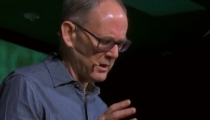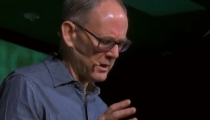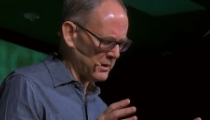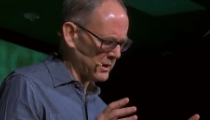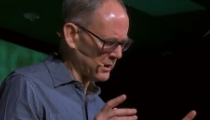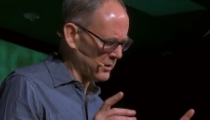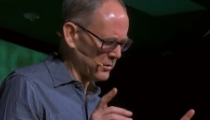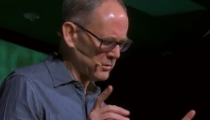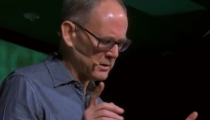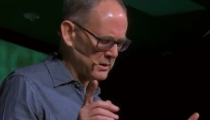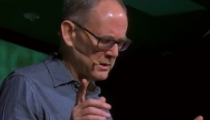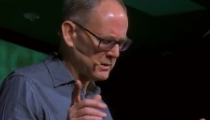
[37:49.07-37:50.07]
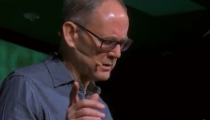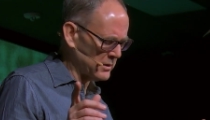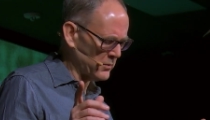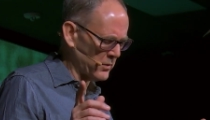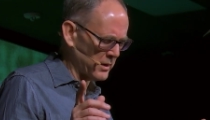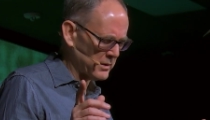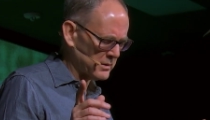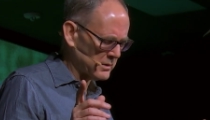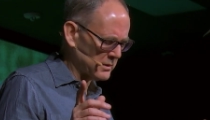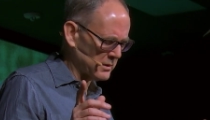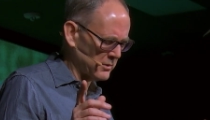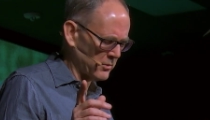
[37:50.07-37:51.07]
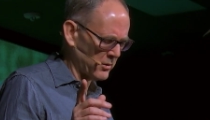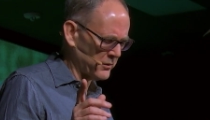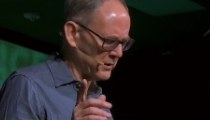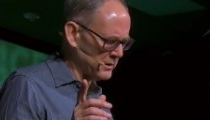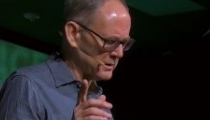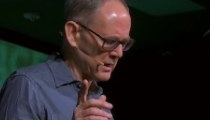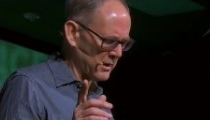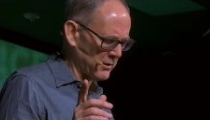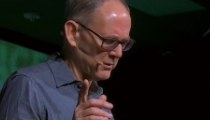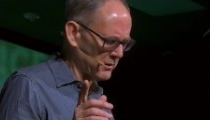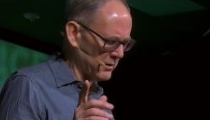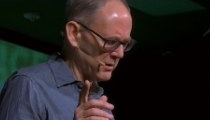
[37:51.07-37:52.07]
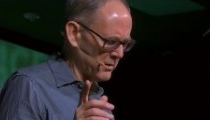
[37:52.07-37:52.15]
and that goes east and west, north and south,